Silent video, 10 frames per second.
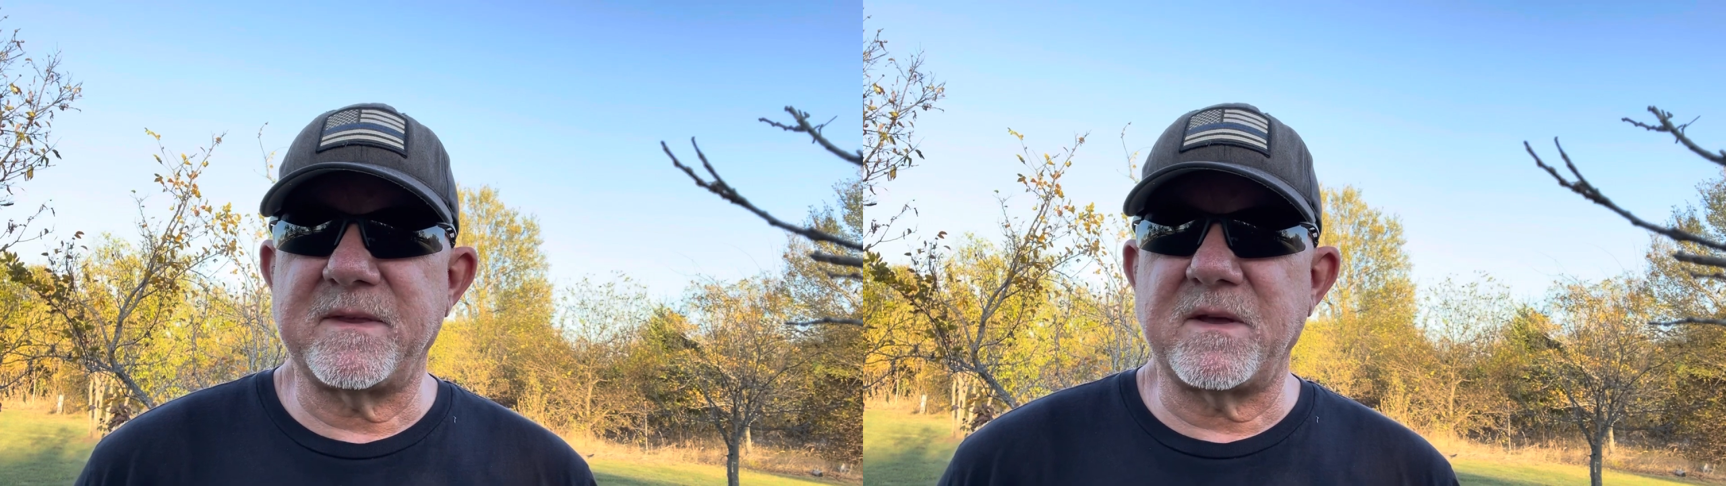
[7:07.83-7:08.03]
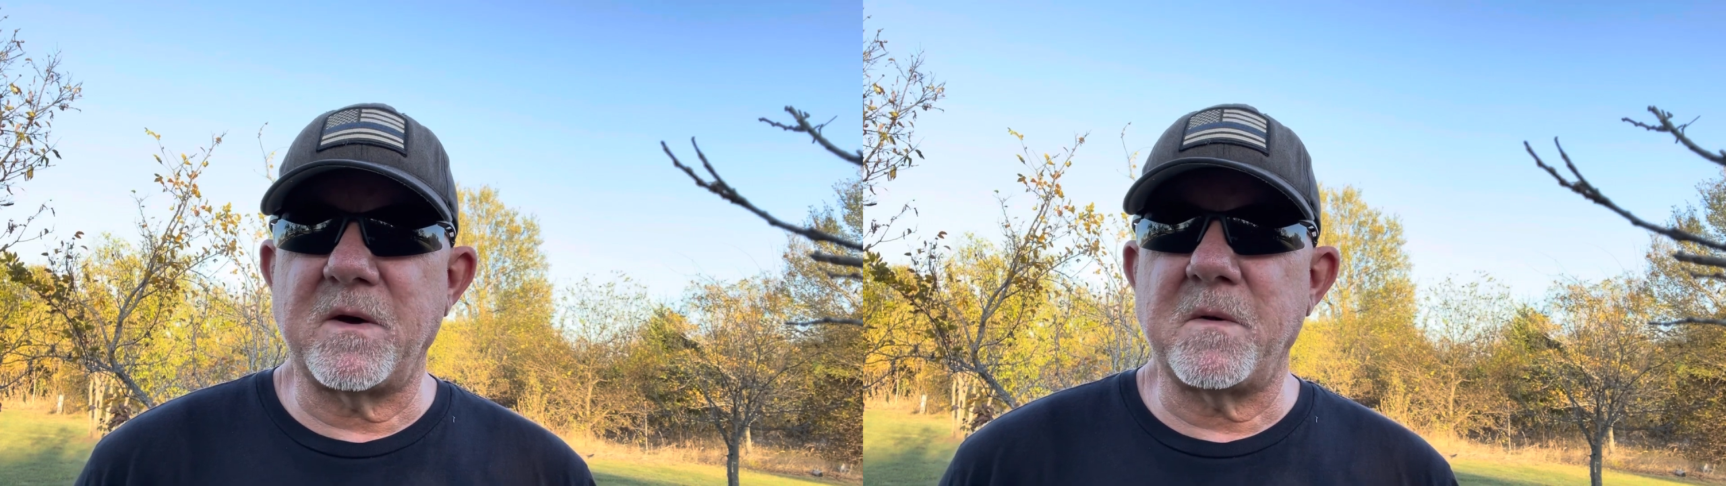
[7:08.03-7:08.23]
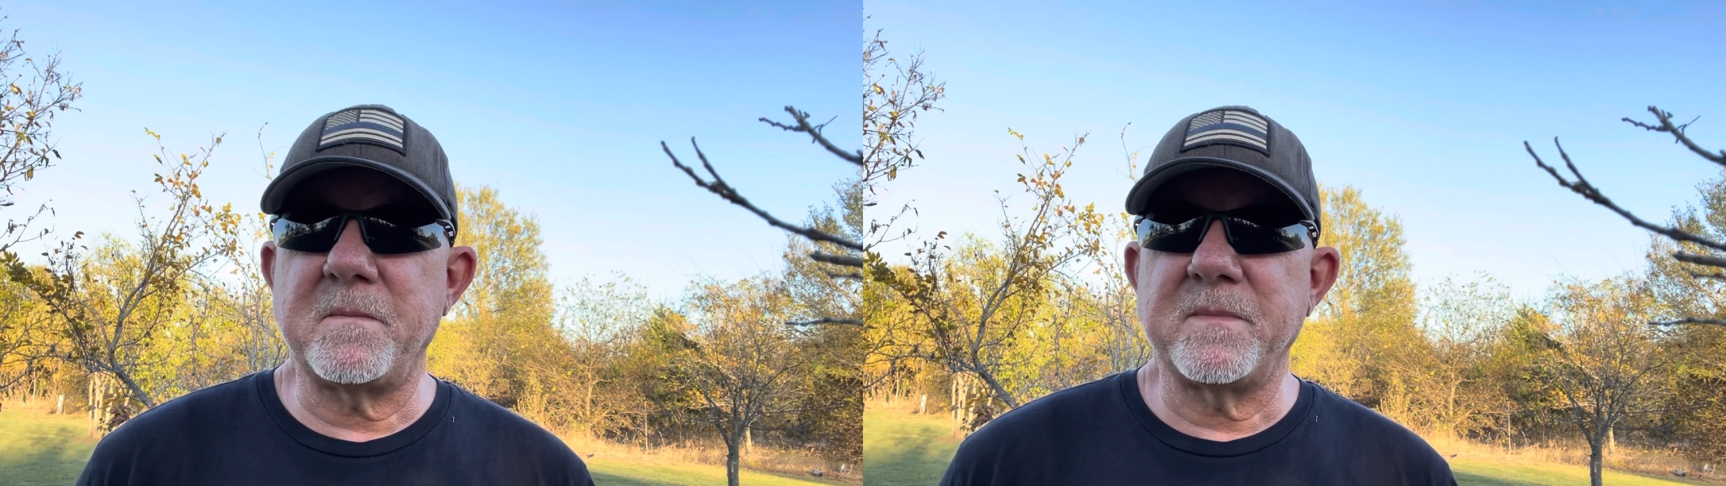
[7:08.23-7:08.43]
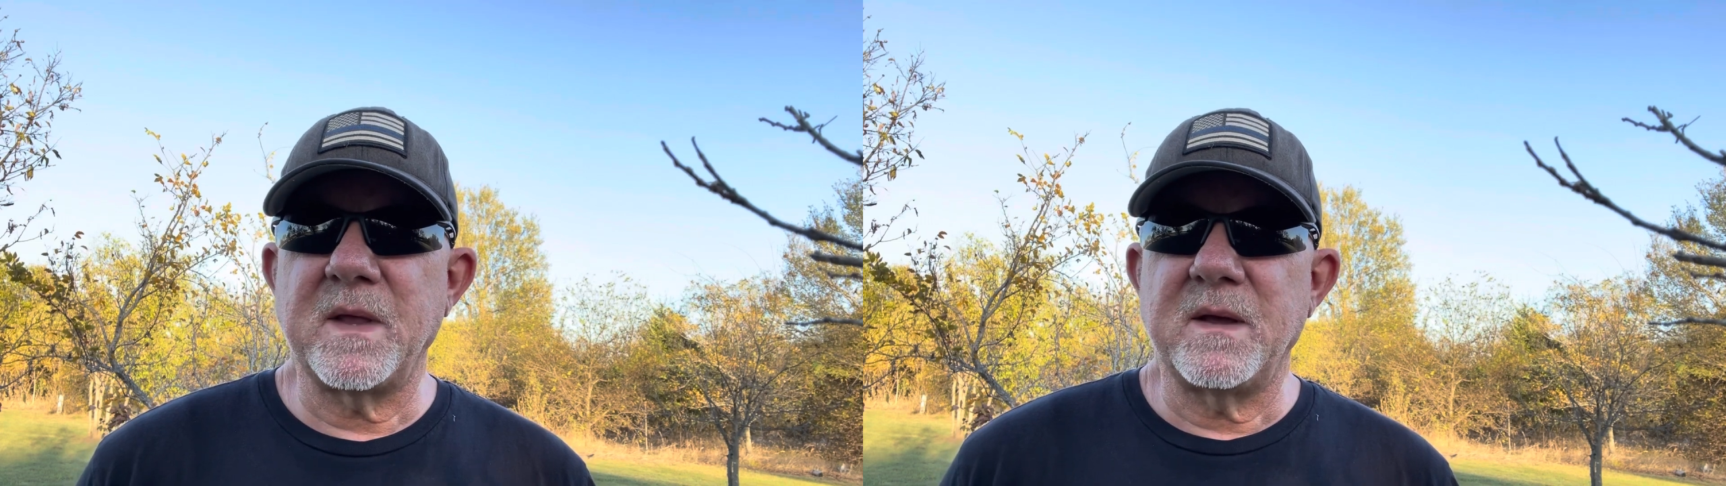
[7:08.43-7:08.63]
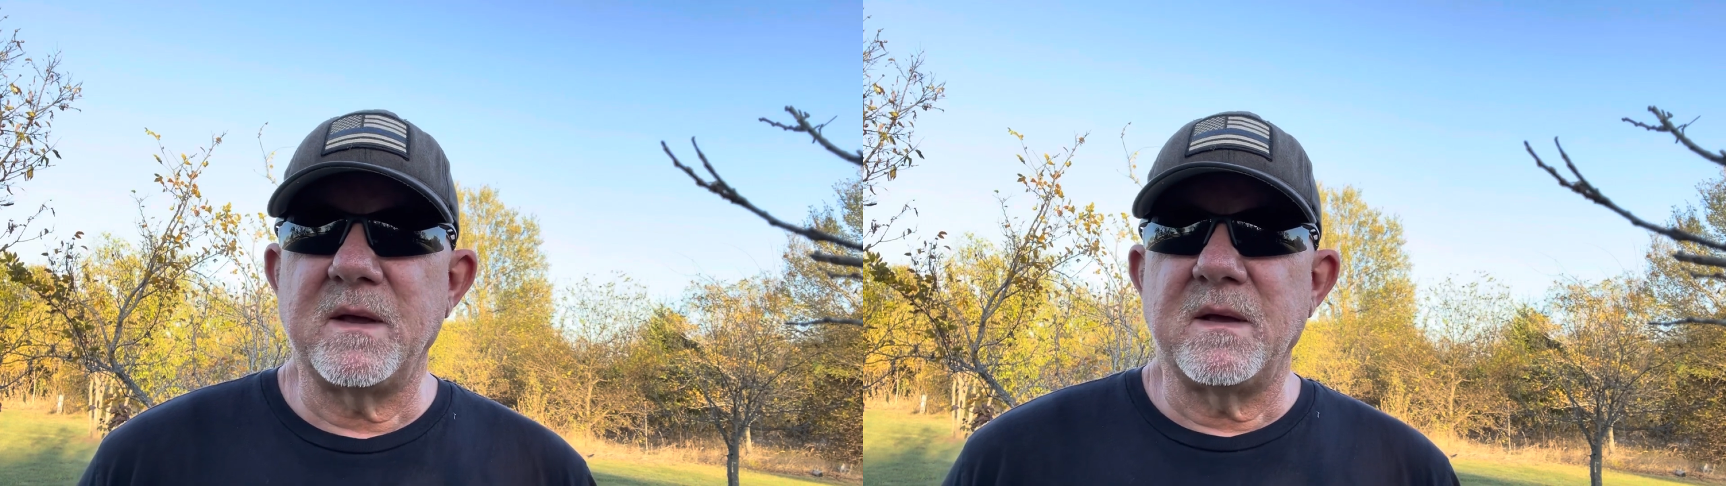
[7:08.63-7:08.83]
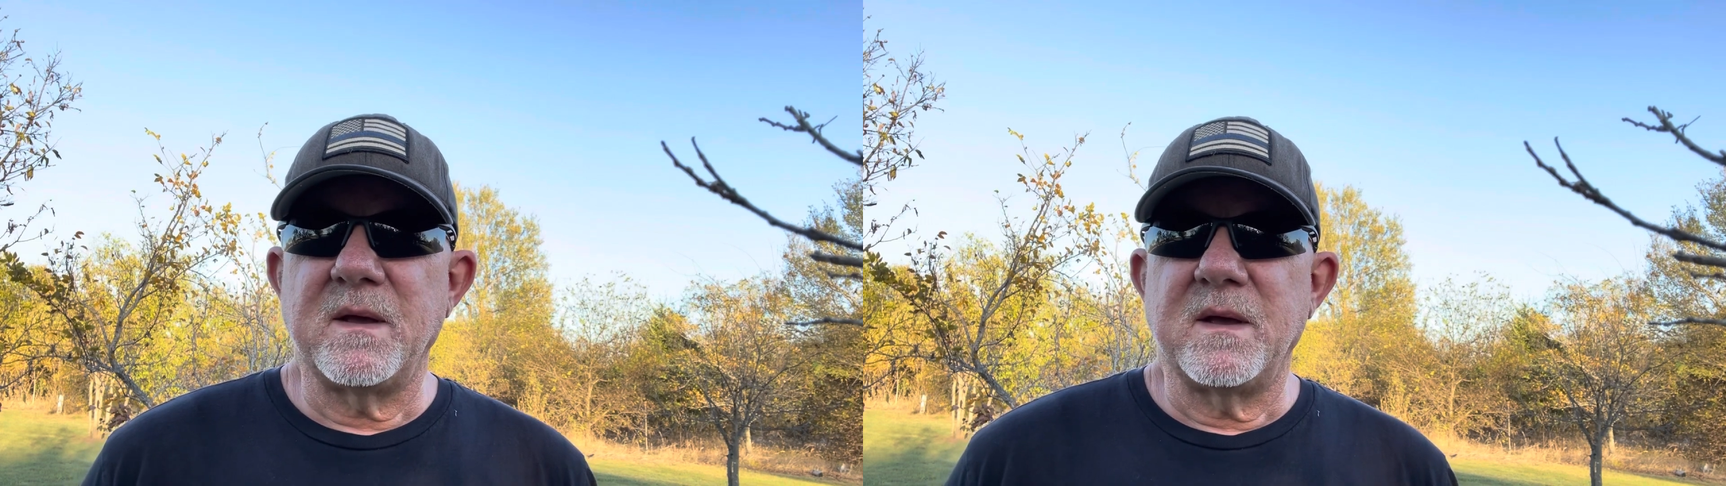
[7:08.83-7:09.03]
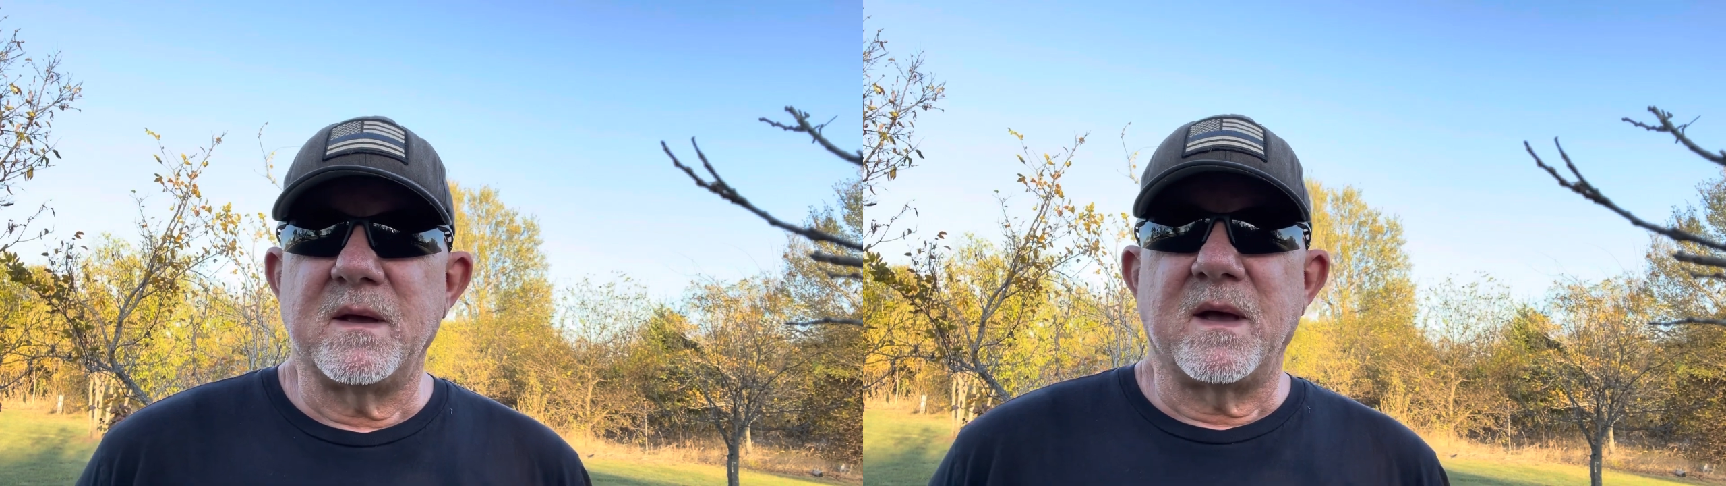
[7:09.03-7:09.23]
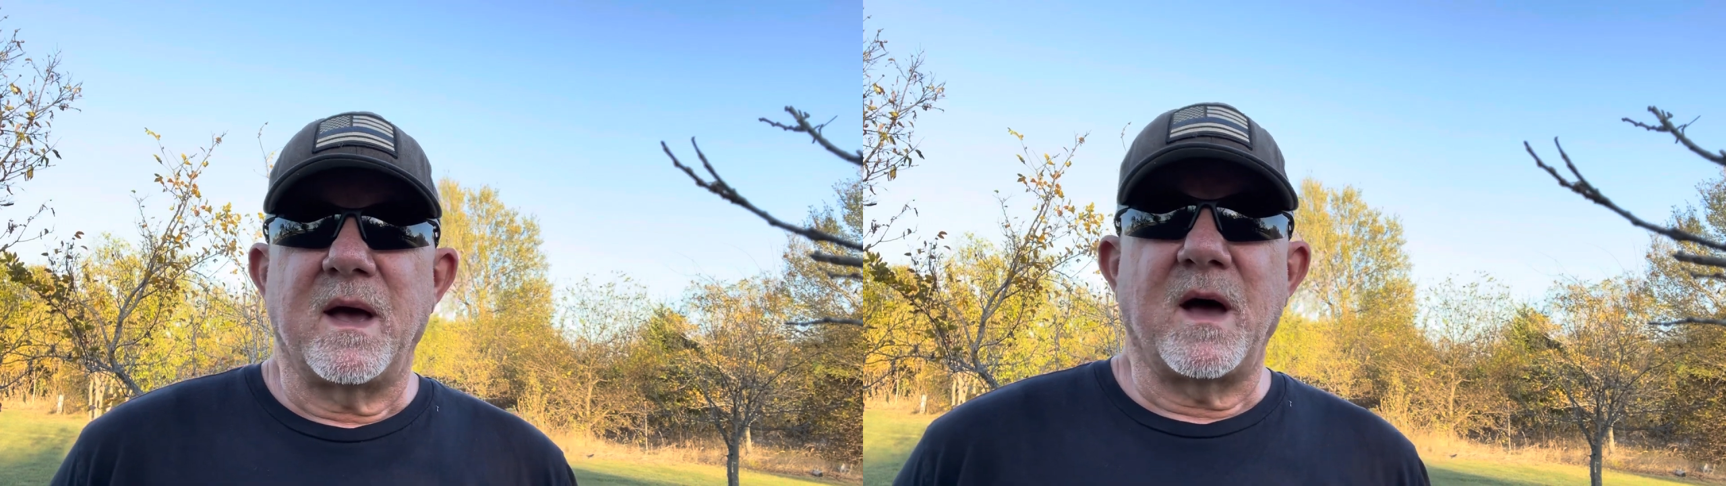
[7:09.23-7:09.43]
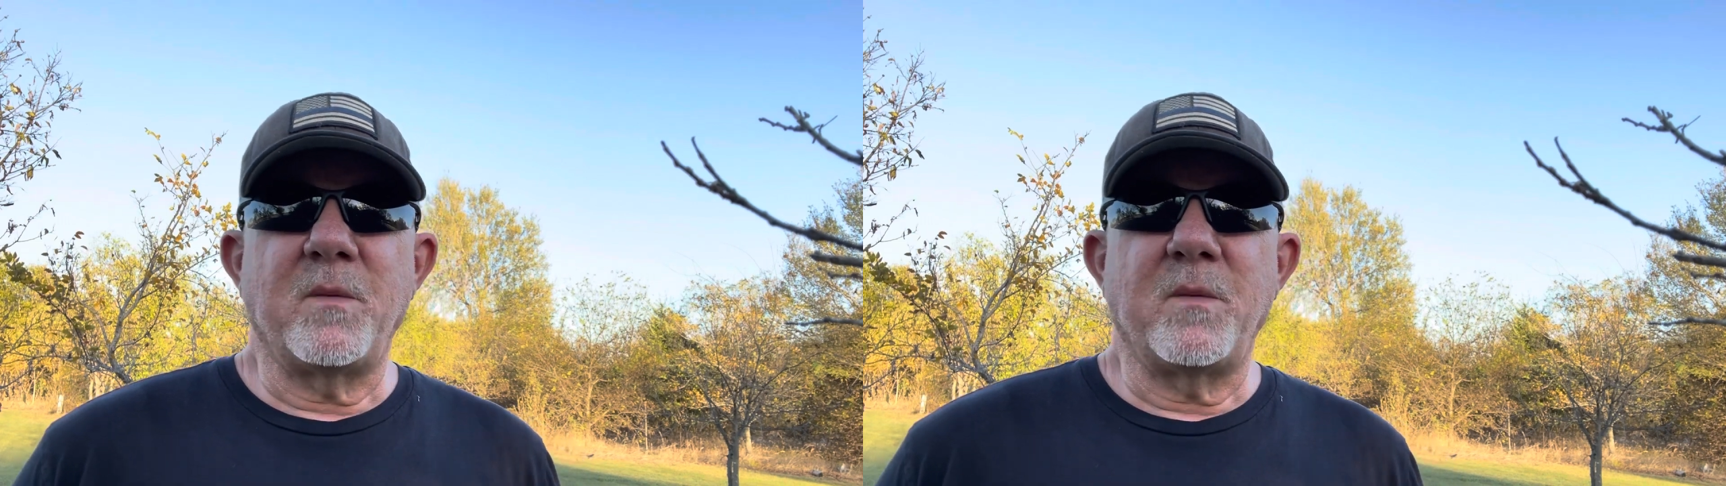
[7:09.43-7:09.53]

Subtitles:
So I